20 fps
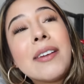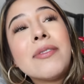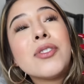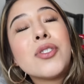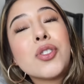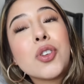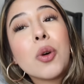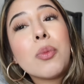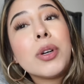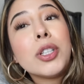have
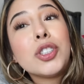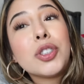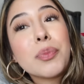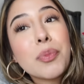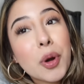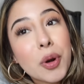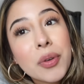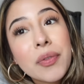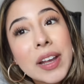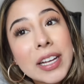so much
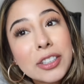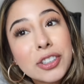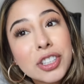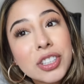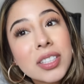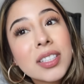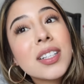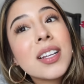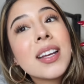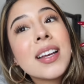
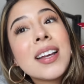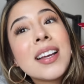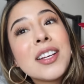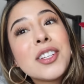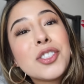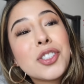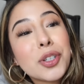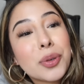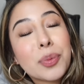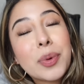motivation
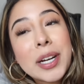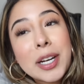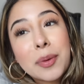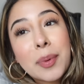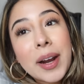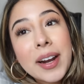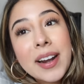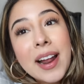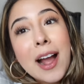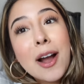to read
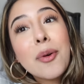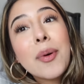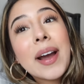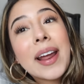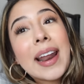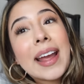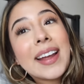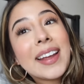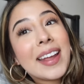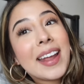right now,
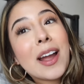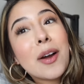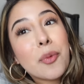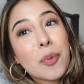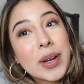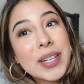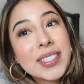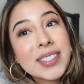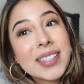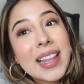and I can't
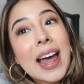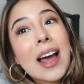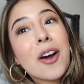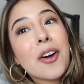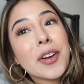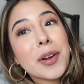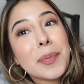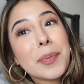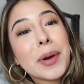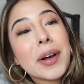waste
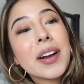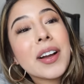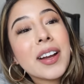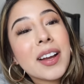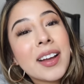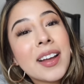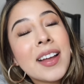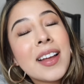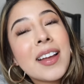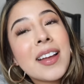that on a
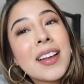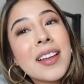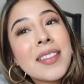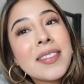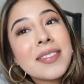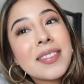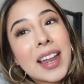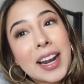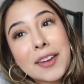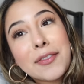book
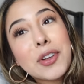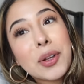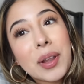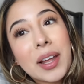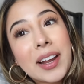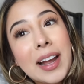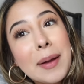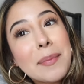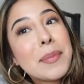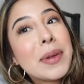that I feel
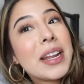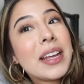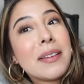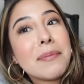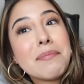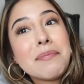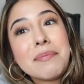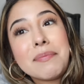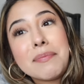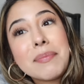like I'm
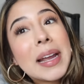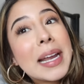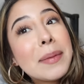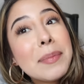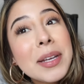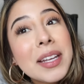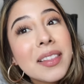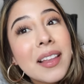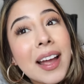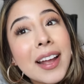gonna
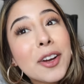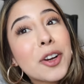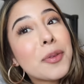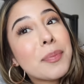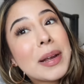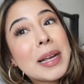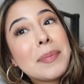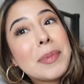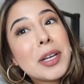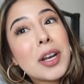maybe like or
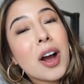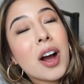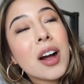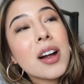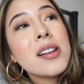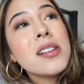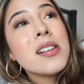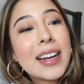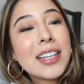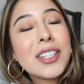maybe
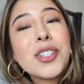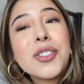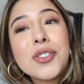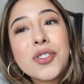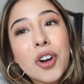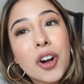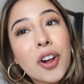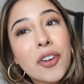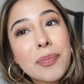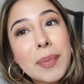not. I need to
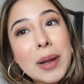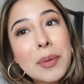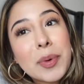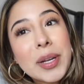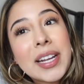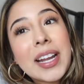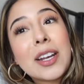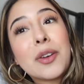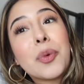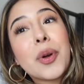start off my
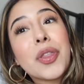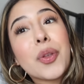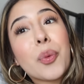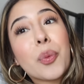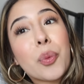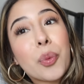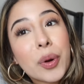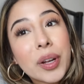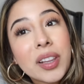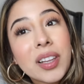weekend with a
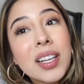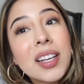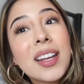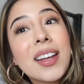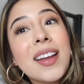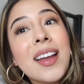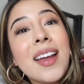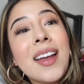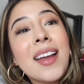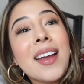
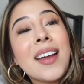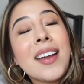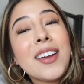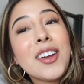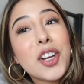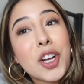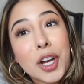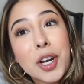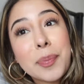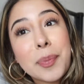really
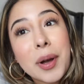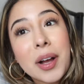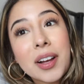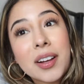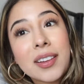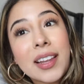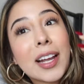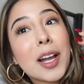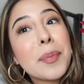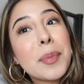good
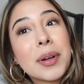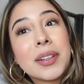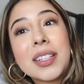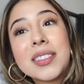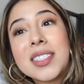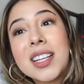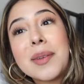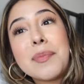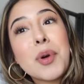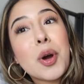book, like a book
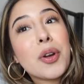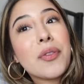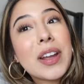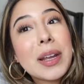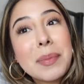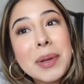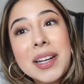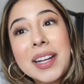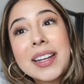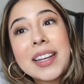that's gonna
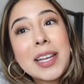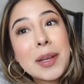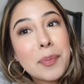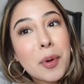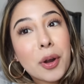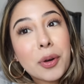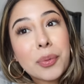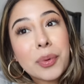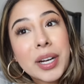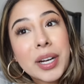motivate me to keep on